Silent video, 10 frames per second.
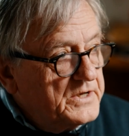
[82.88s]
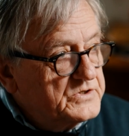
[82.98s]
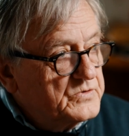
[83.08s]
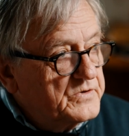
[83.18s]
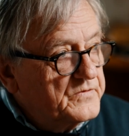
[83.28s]

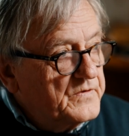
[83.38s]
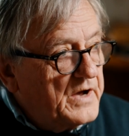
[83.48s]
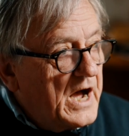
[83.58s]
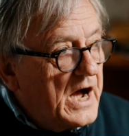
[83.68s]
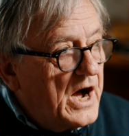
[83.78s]
sort of
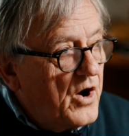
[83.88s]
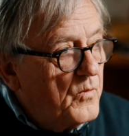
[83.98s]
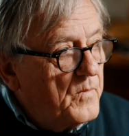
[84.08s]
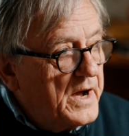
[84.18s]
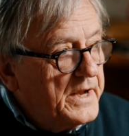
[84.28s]
how
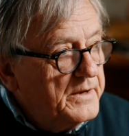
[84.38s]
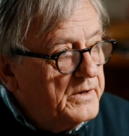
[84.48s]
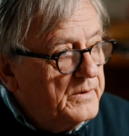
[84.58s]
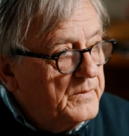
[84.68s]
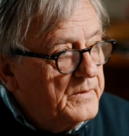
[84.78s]
my
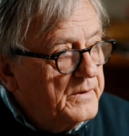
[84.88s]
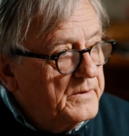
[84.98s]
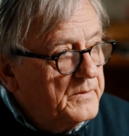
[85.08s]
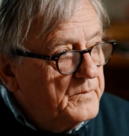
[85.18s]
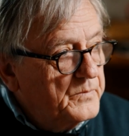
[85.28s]

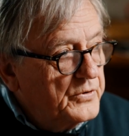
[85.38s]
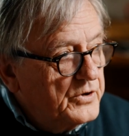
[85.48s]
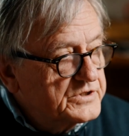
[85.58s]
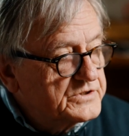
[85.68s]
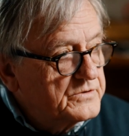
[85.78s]

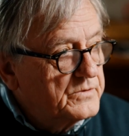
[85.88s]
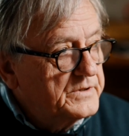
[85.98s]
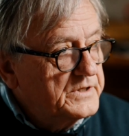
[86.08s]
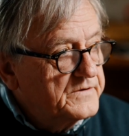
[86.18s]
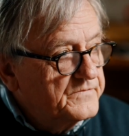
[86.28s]
personal
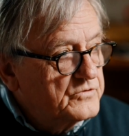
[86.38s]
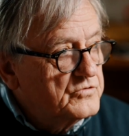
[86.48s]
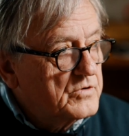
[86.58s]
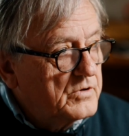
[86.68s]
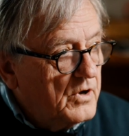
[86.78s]

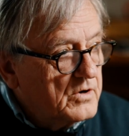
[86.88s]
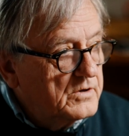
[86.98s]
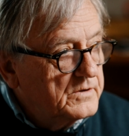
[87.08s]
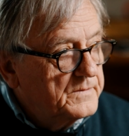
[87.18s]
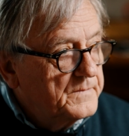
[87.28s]
individual
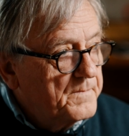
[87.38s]
clock